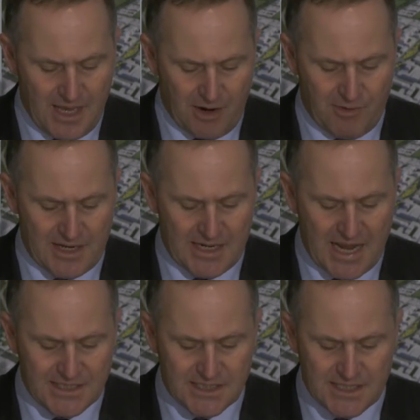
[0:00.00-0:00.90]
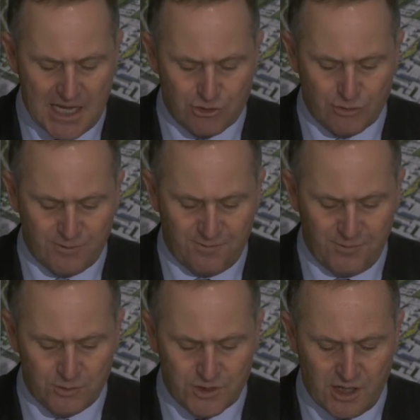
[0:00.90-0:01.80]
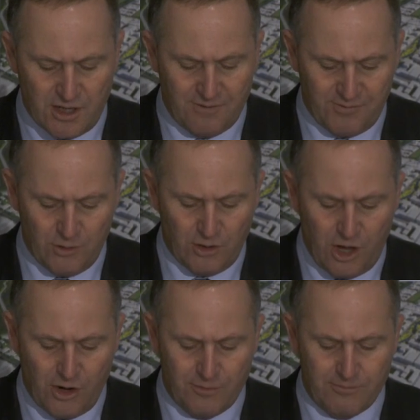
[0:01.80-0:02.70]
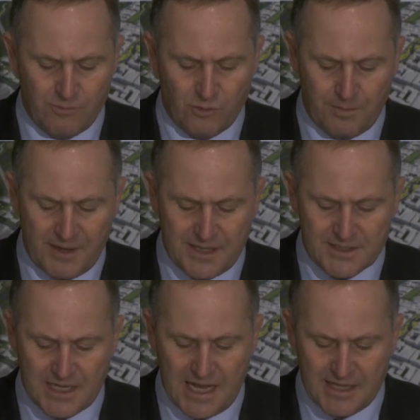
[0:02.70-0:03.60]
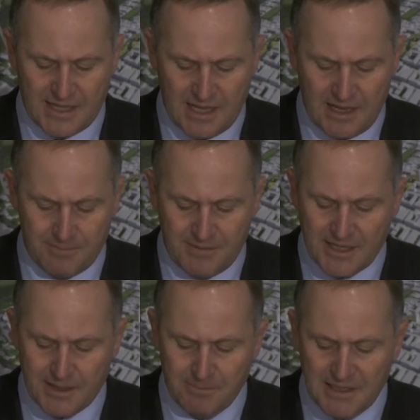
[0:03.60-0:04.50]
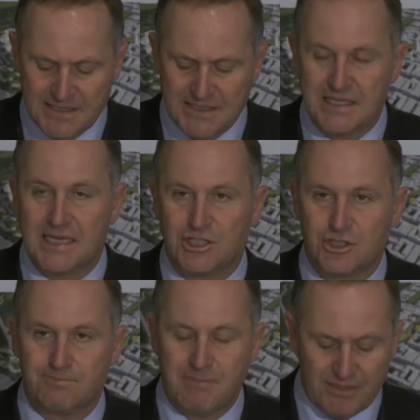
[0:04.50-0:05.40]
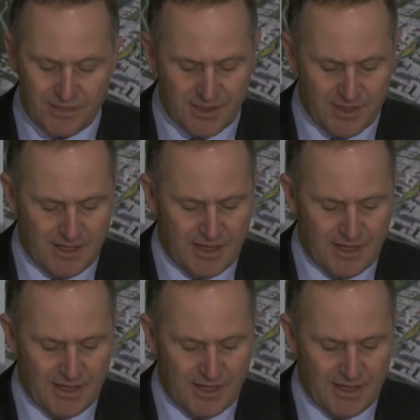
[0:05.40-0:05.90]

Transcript: Around 1,800 full home repairs are being completed each month,